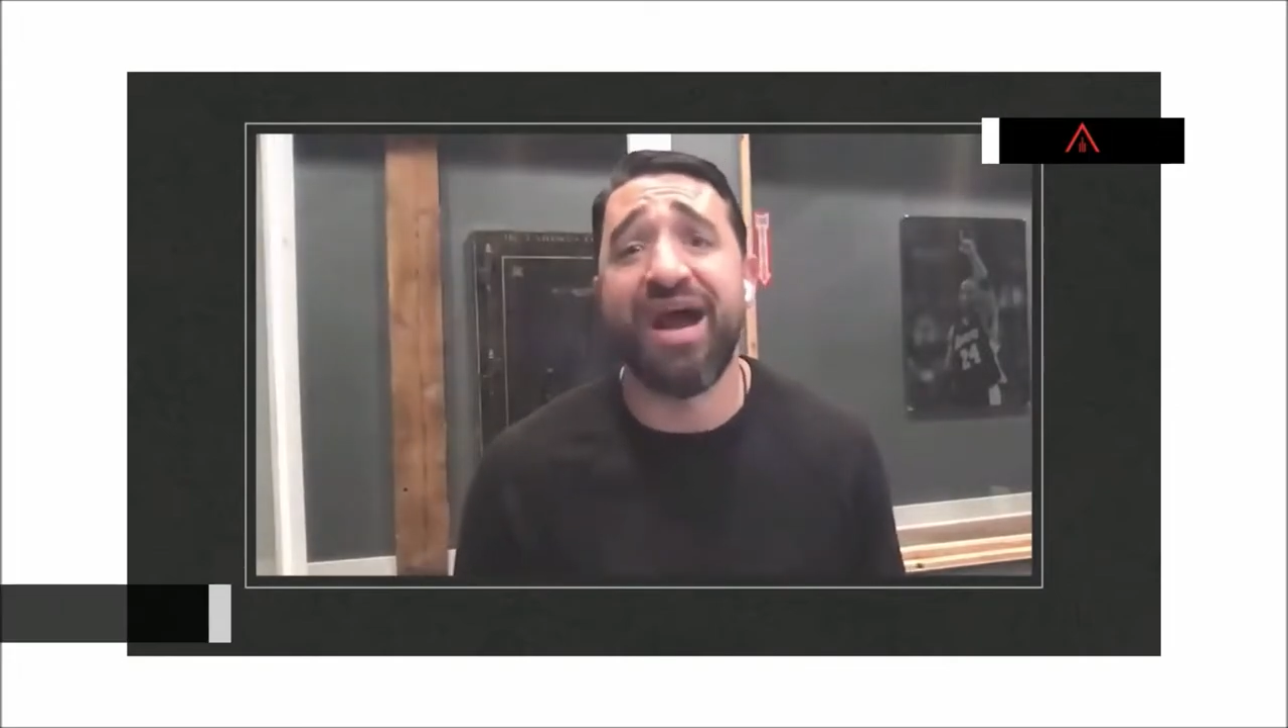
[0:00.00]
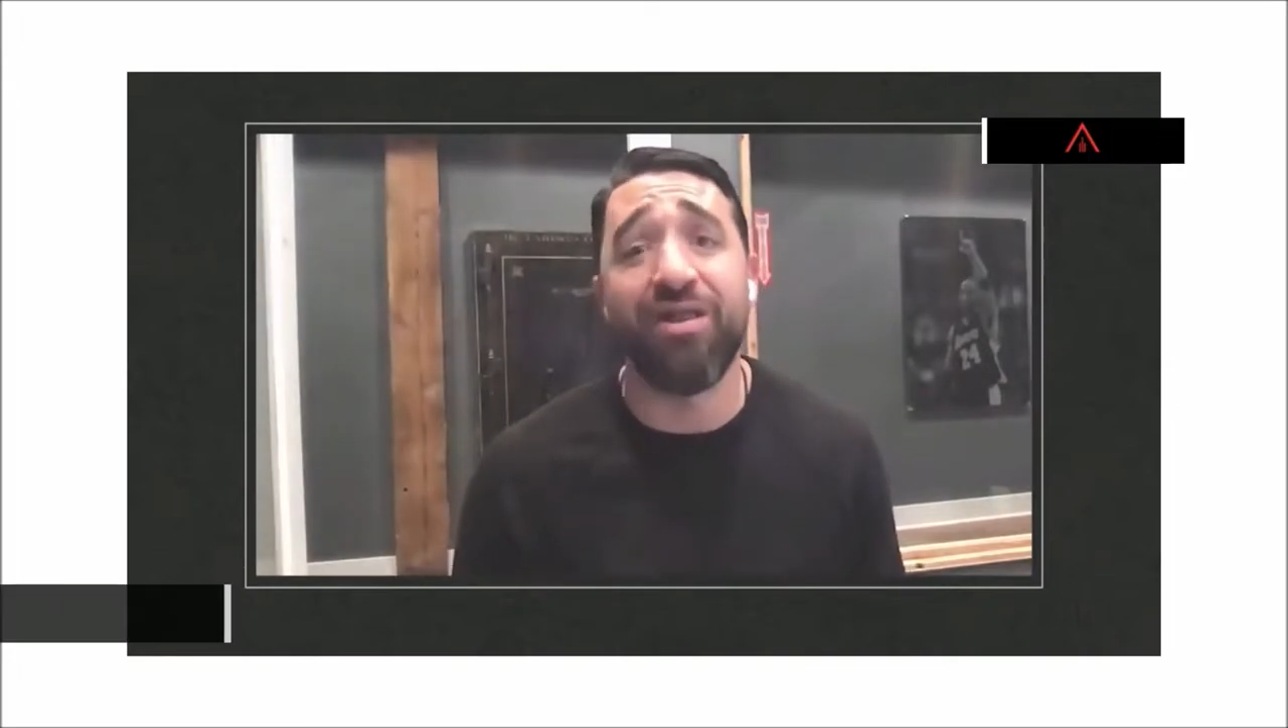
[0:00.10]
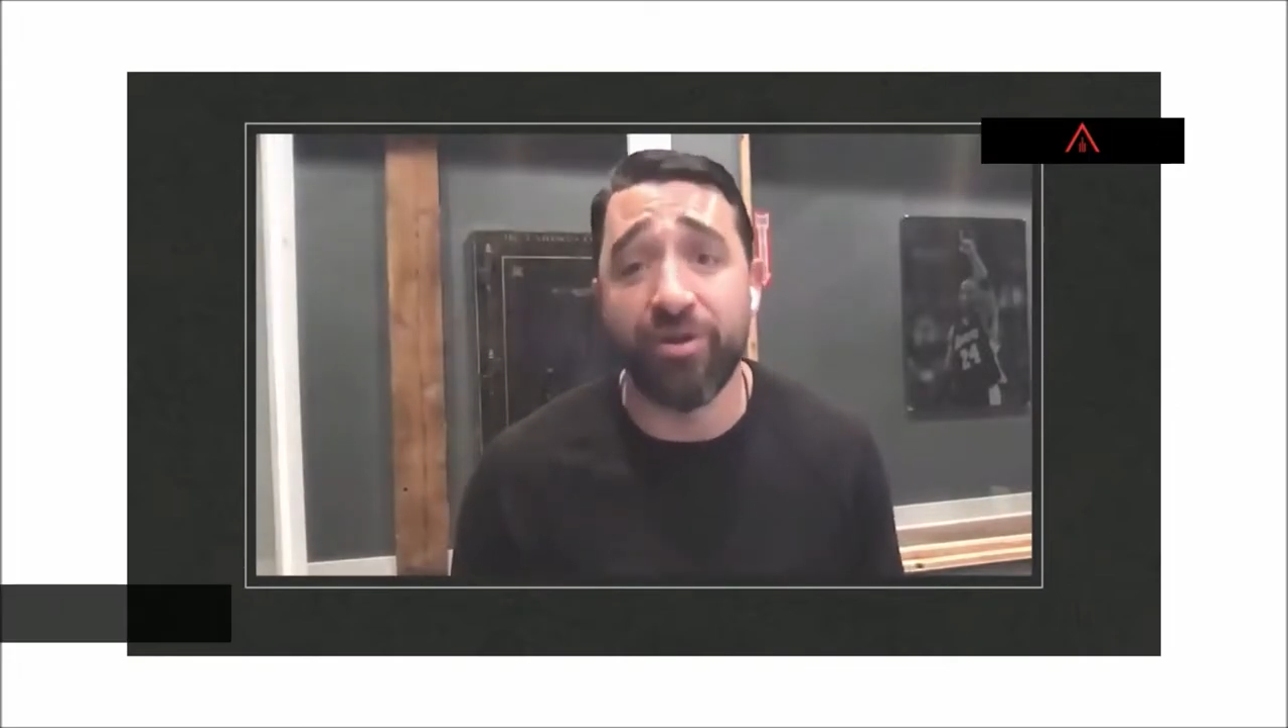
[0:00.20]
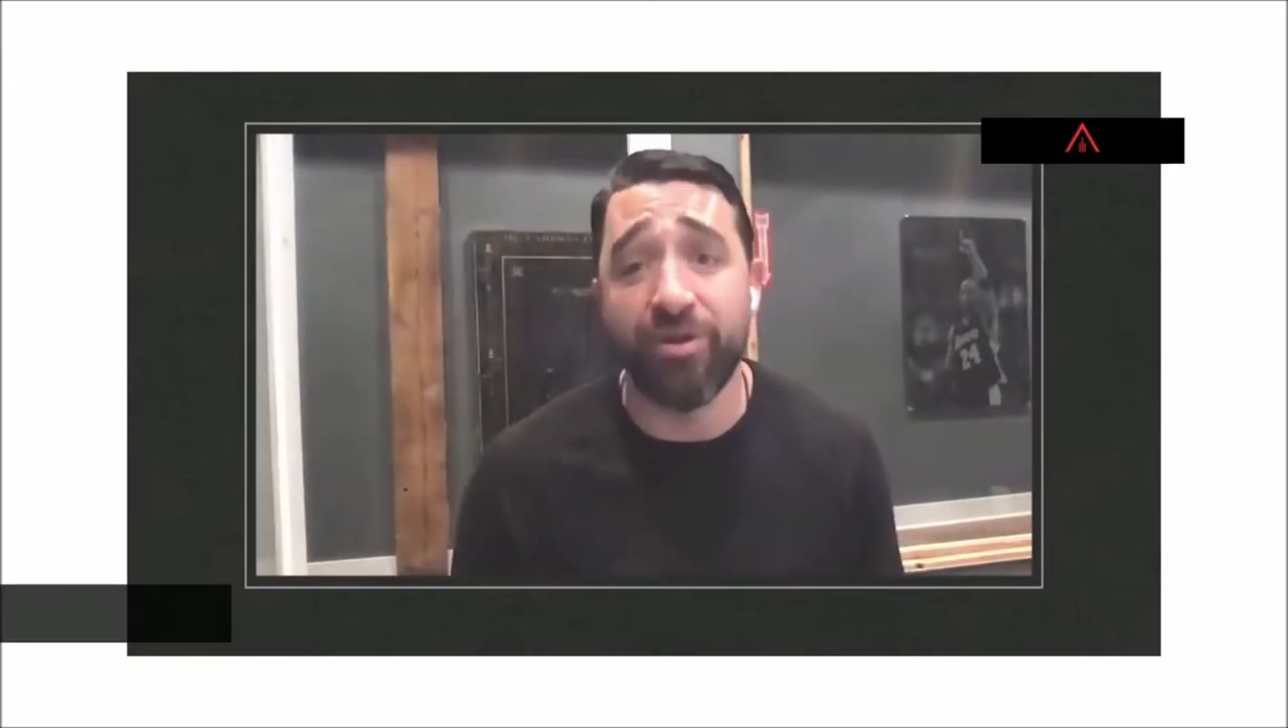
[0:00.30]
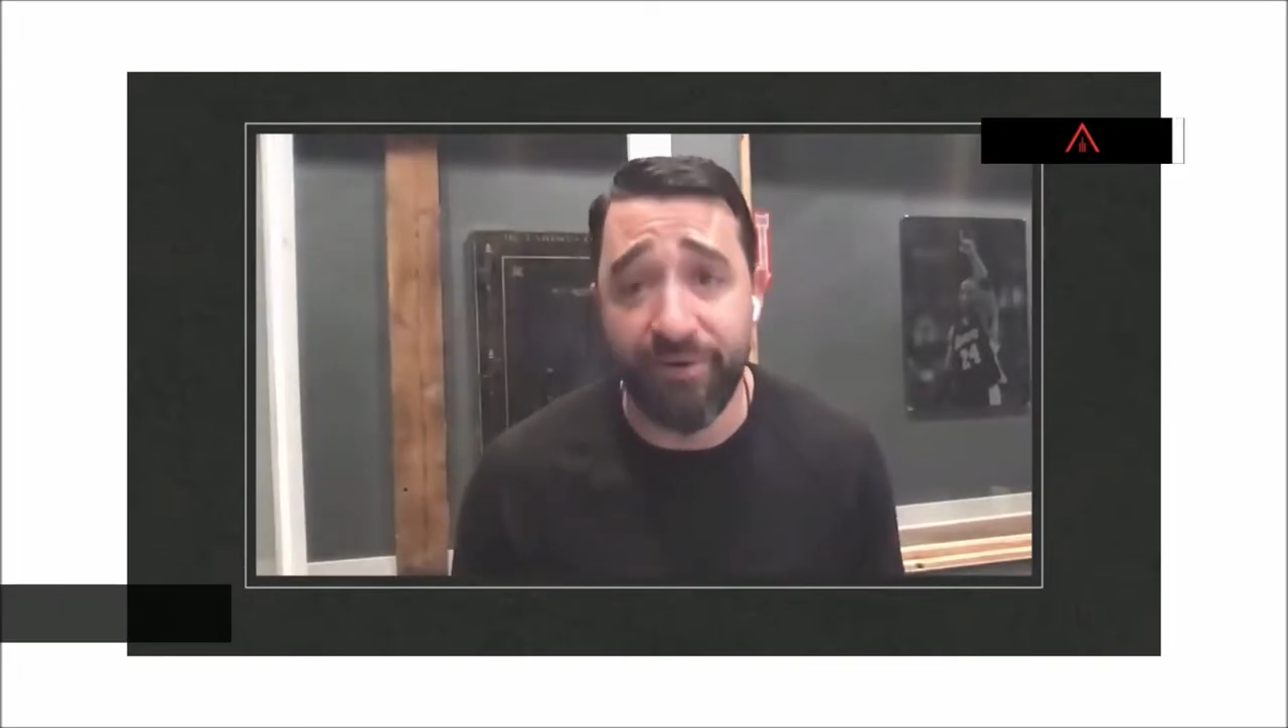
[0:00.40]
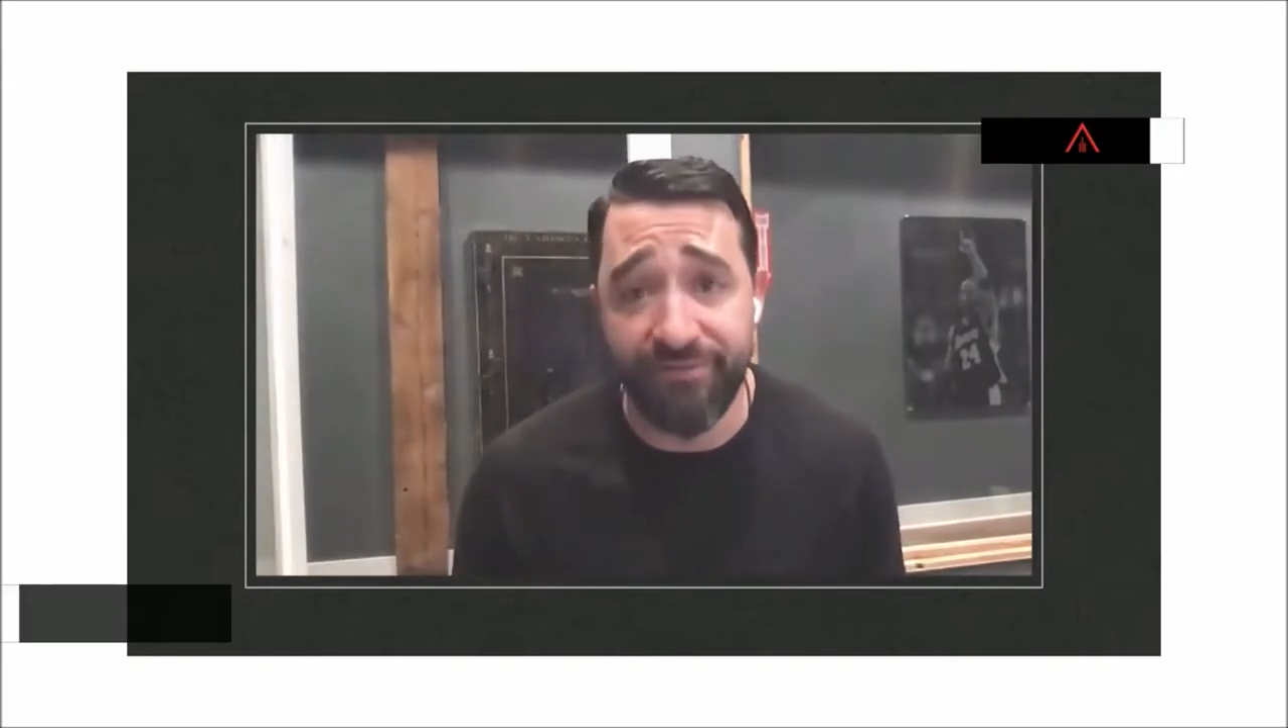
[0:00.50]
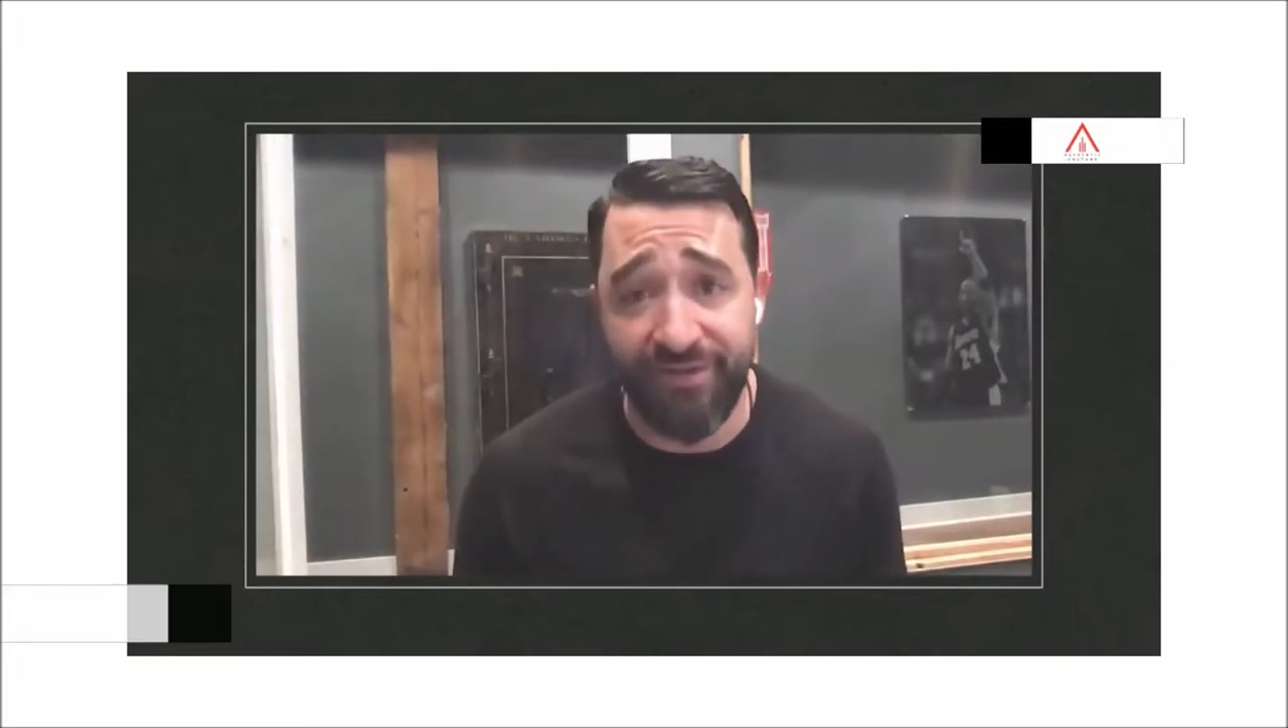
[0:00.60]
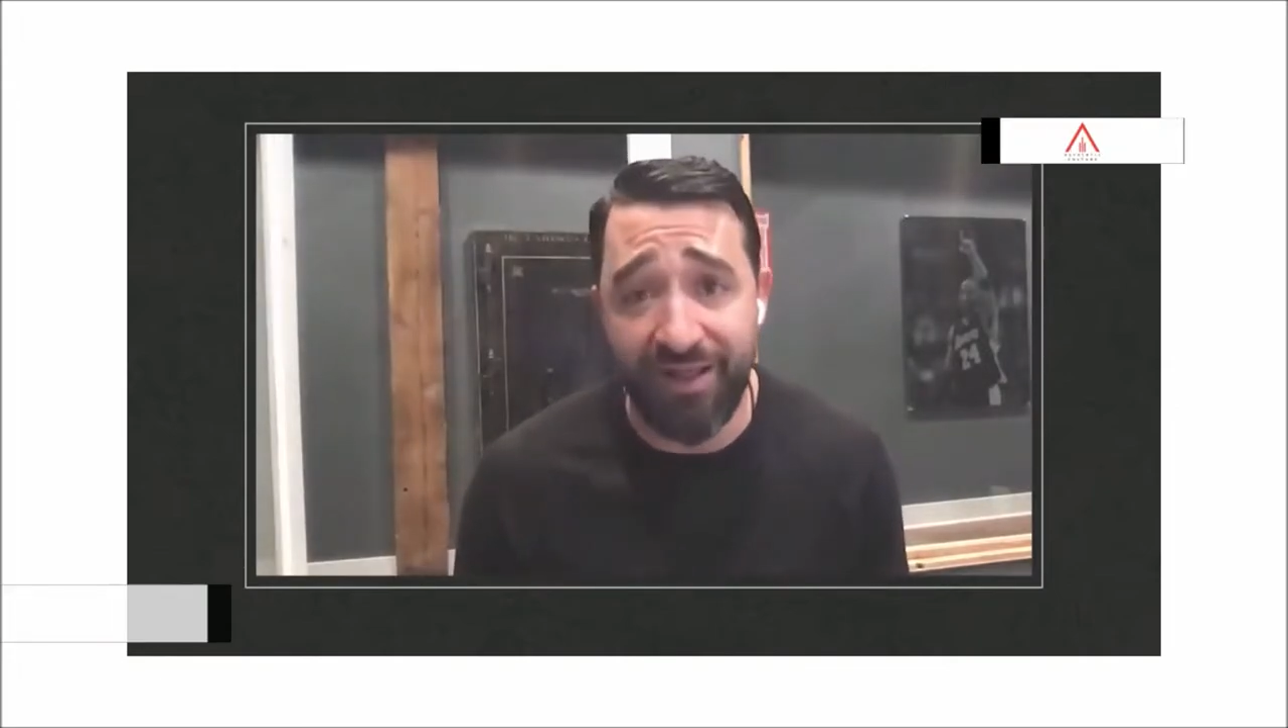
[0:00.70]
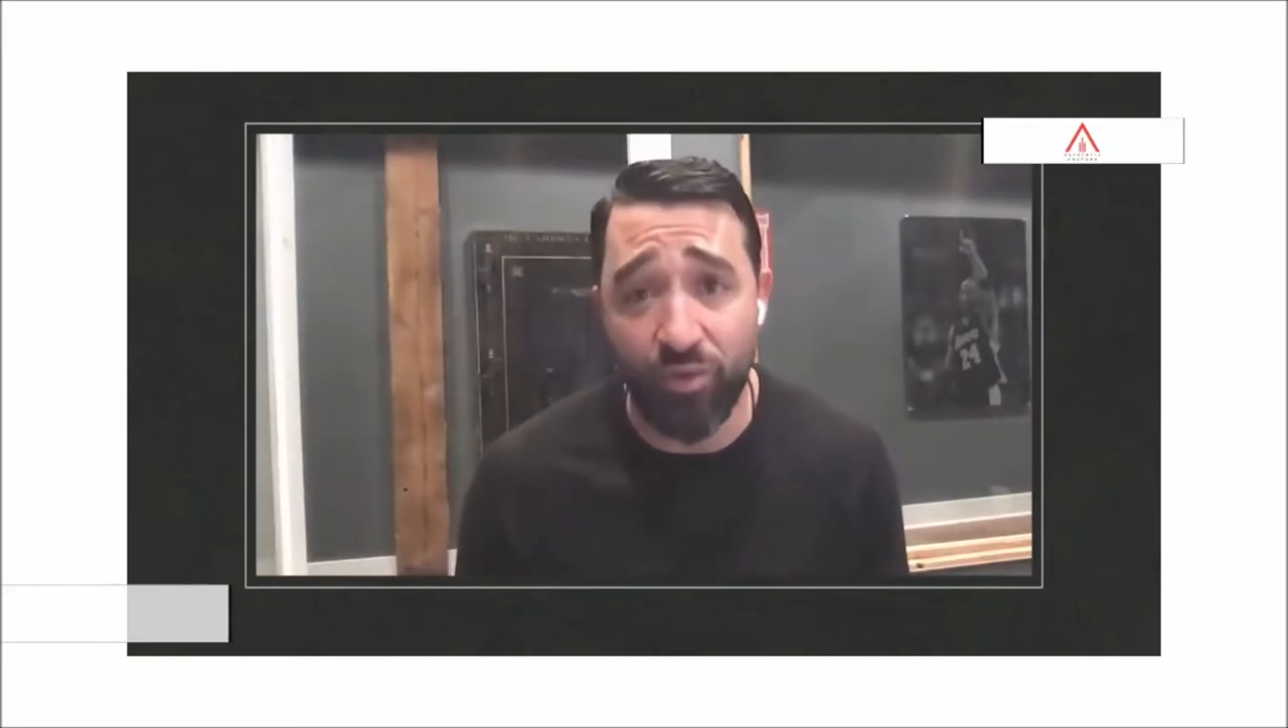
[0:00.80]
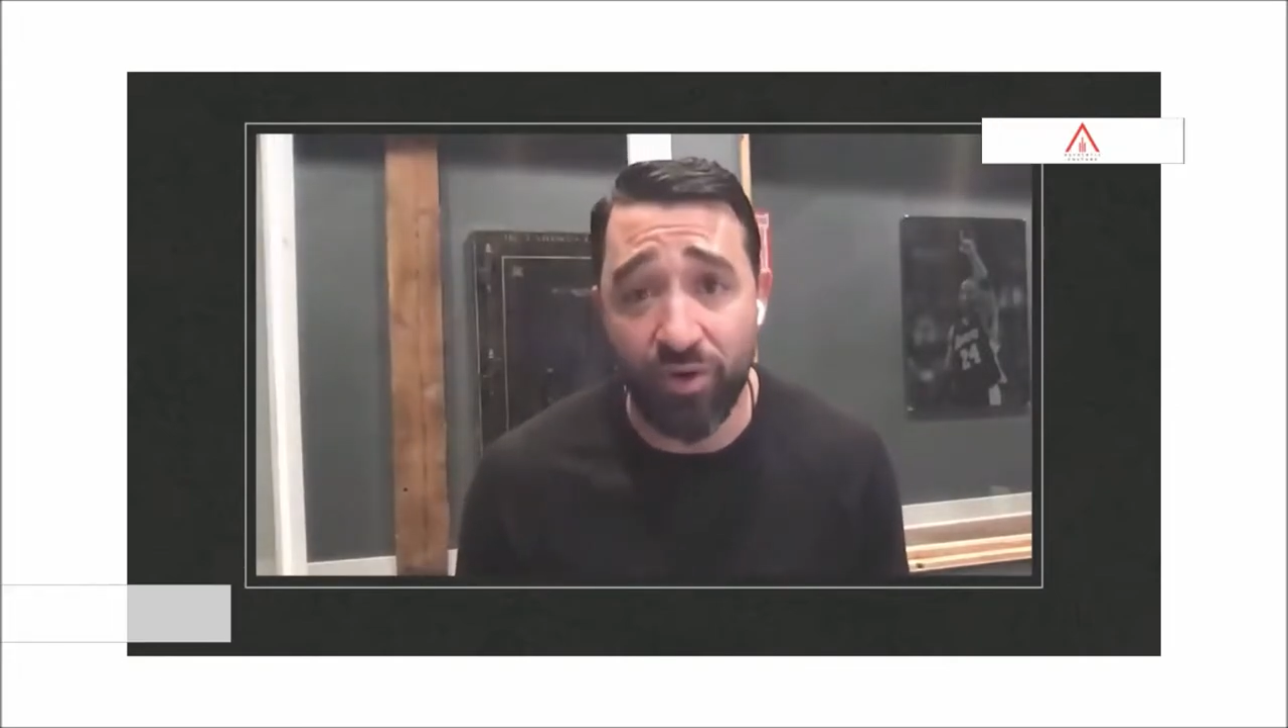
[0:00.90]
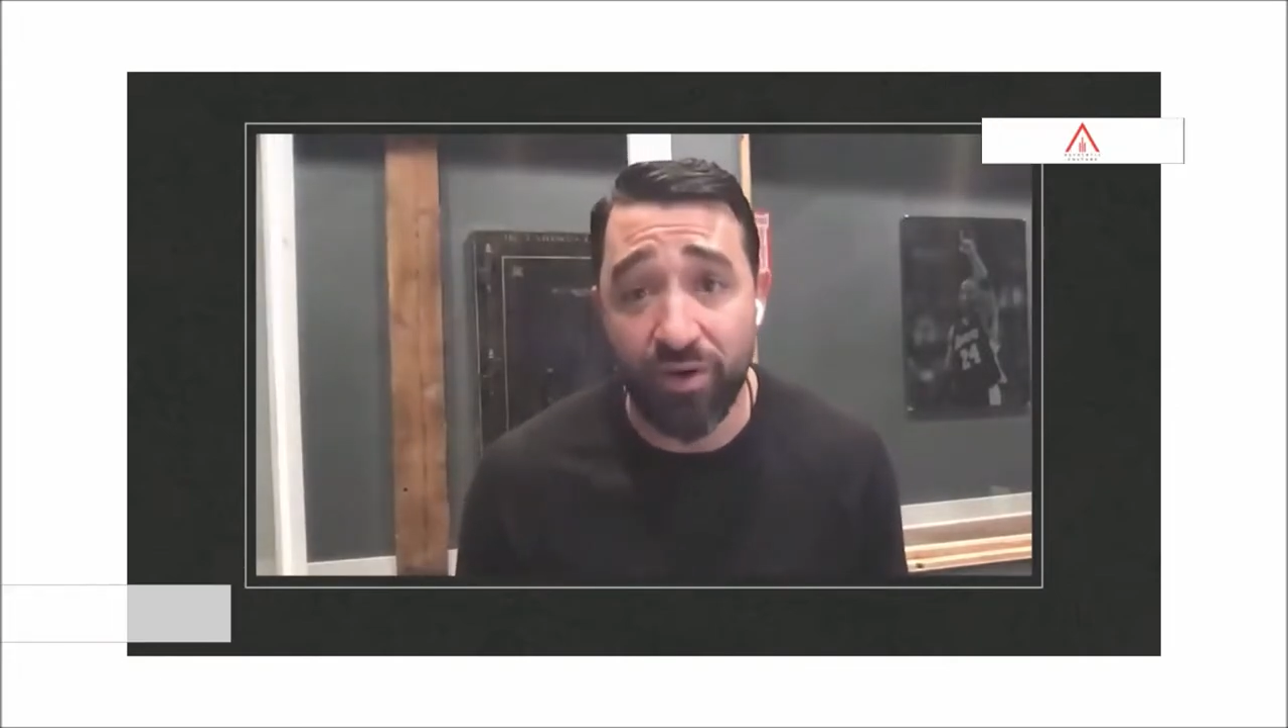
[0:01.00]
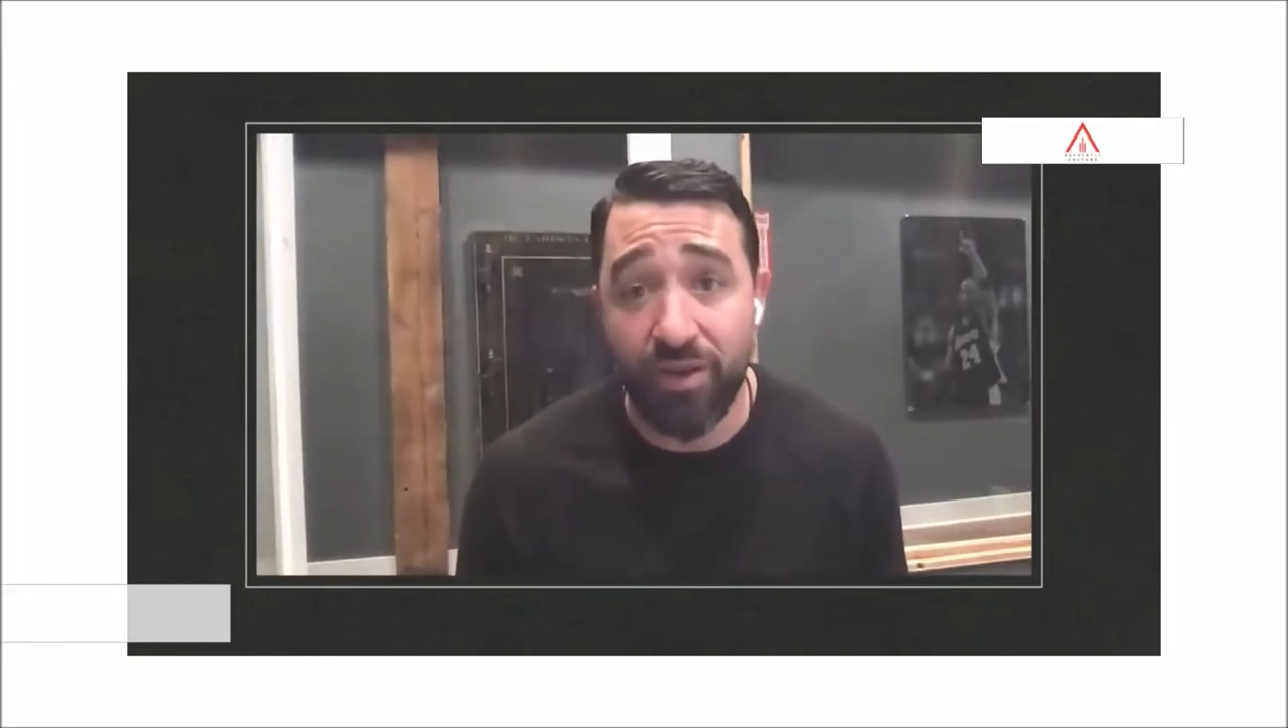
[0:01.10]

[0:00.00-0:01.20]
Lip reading: dollar per follower.